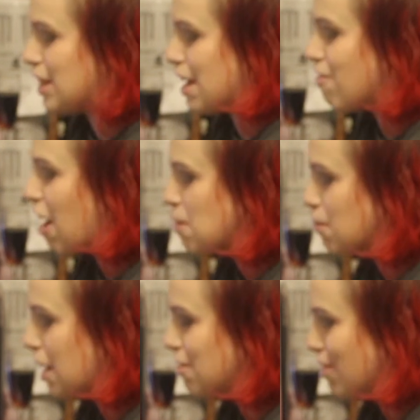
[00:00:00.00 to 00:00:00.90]
in their right
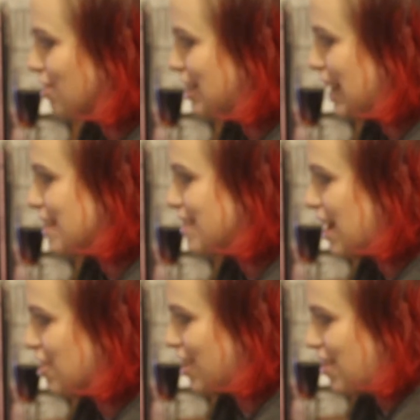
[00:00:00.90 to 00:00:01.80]
mind wants to get
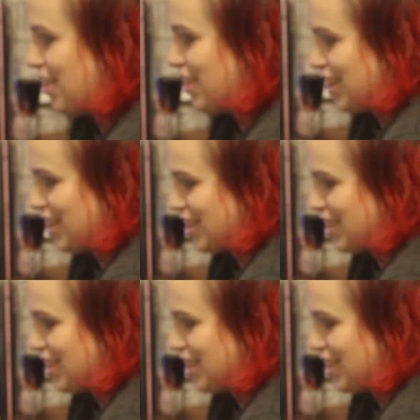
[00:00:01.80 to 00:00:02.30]
sectioned?